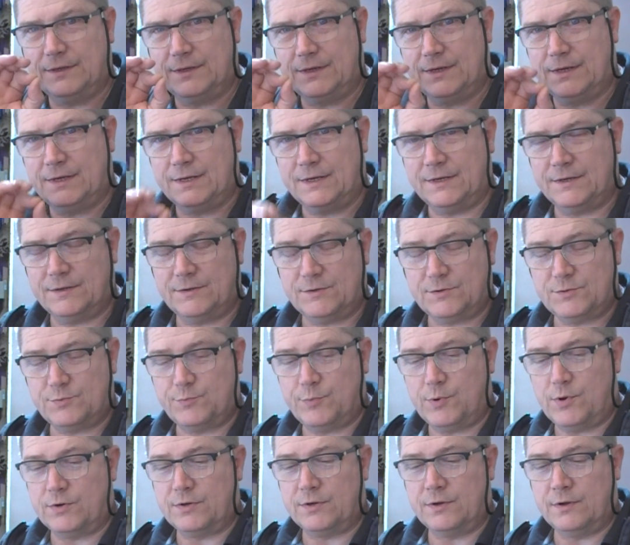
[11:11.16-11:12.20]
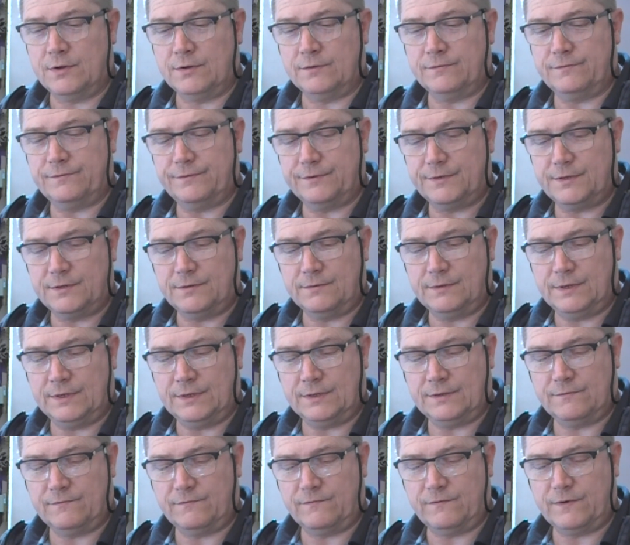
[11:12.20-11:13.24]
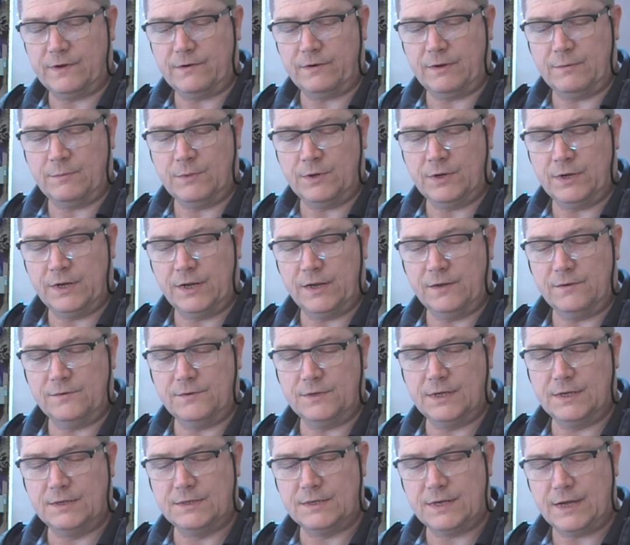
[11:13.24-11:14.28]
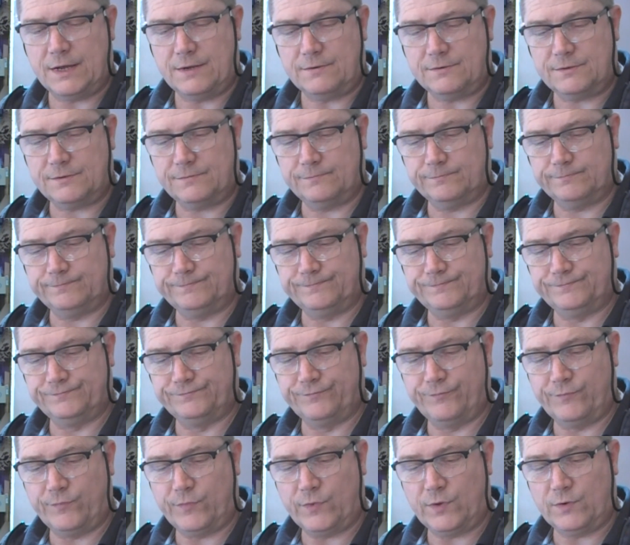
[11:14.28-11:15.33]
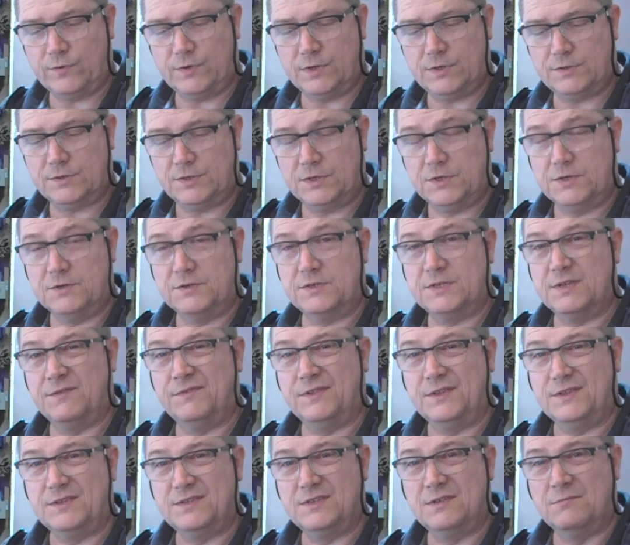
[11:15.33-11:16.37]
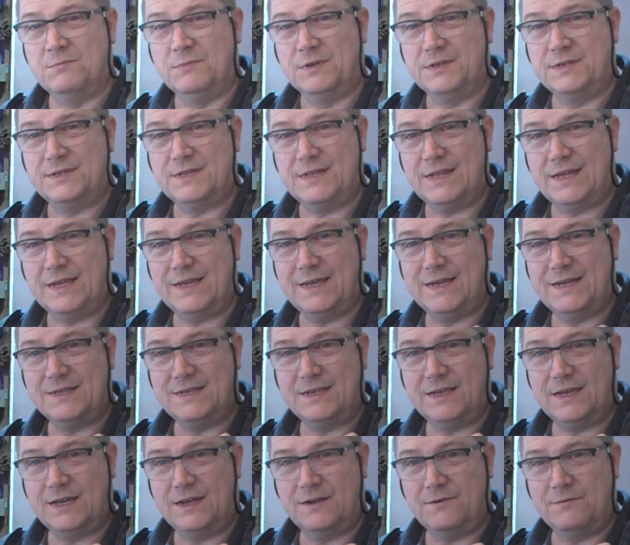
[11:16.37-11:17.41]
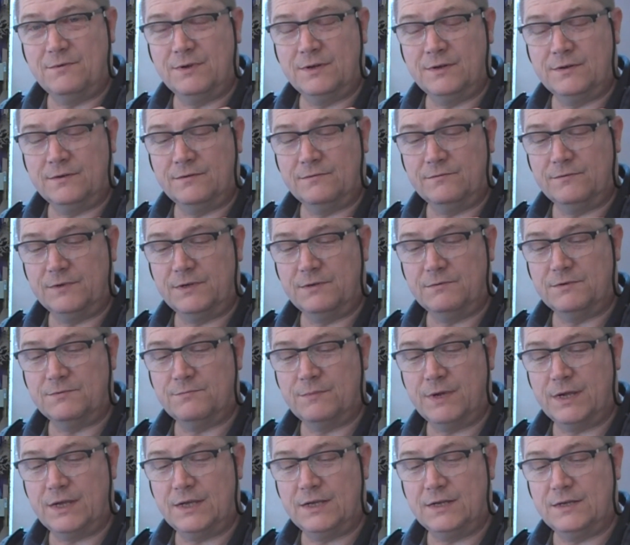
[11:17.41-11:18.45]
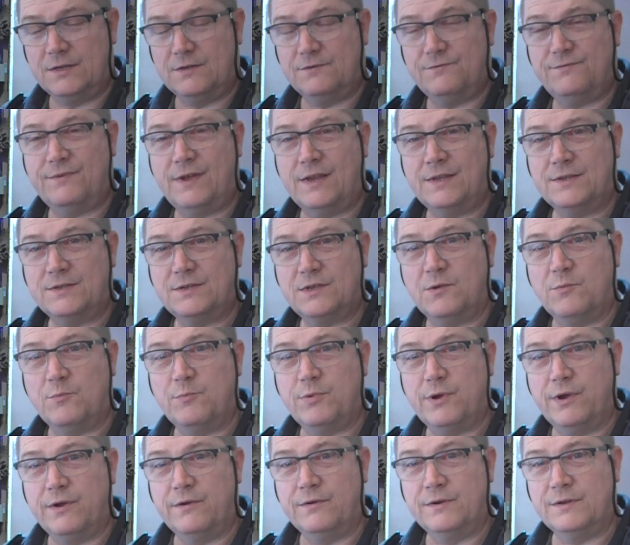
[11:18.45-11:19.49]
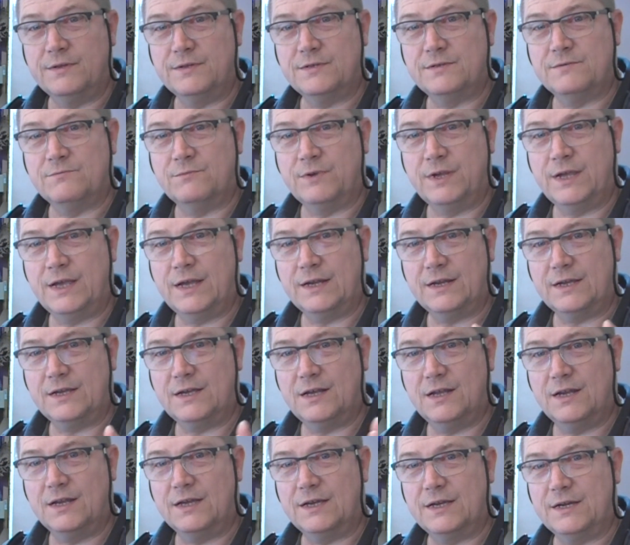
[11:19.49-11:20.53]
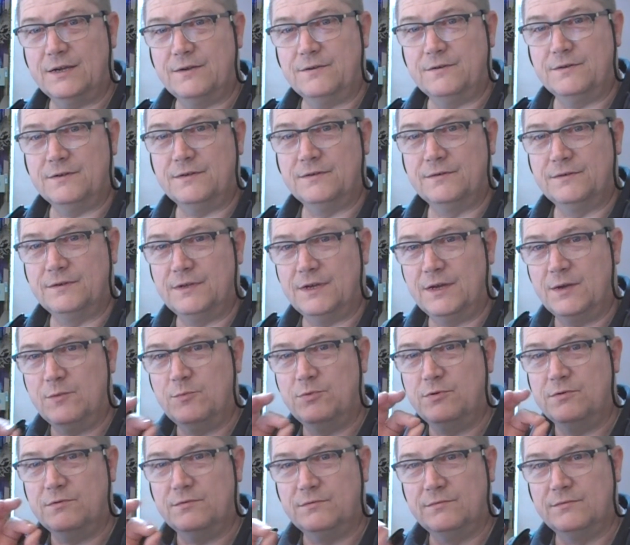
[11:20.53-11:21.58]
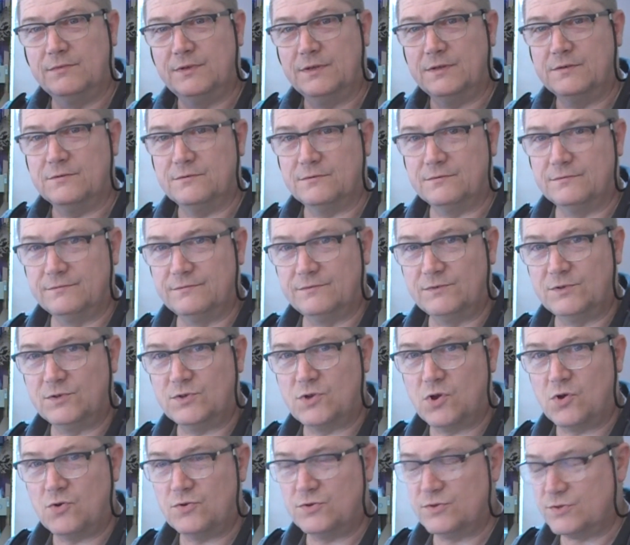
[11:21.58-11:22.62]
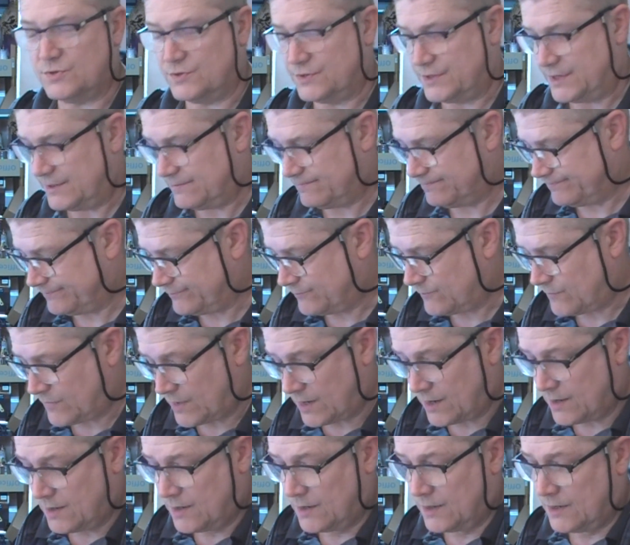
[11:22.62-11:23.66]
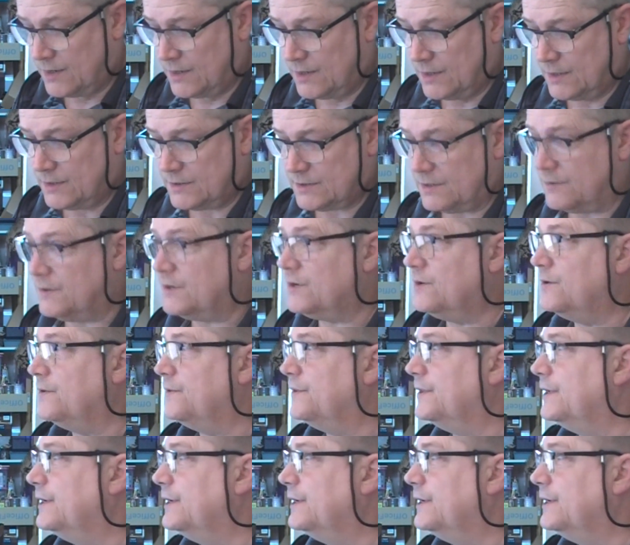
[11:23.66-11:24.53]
and spot on for doing very minute details. I used to use something similar to that years ago when we was making defence components and we had a colour code and you had to put little dots on it. So I got